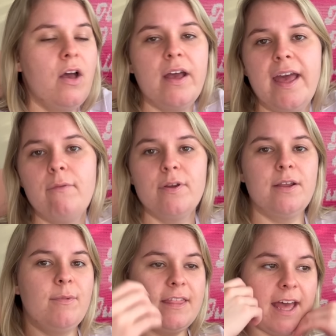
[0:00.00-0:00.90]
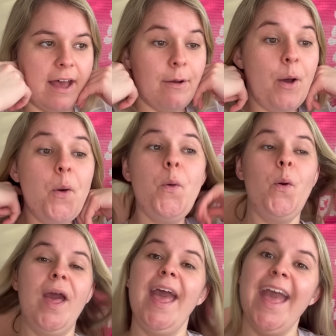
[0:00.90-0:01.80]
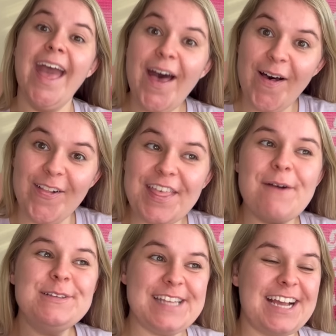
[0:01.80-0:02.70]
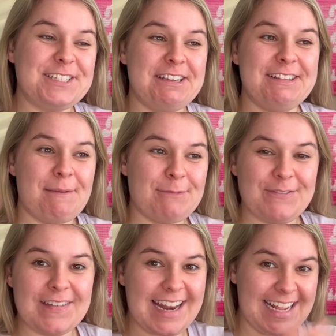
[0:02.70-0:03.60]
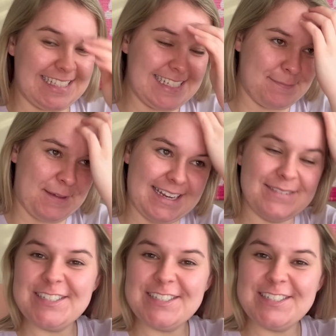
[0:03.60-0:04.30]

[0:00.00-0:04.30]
Okay, we're done with that. Oh, that was actually a lot more fun than I anticipated.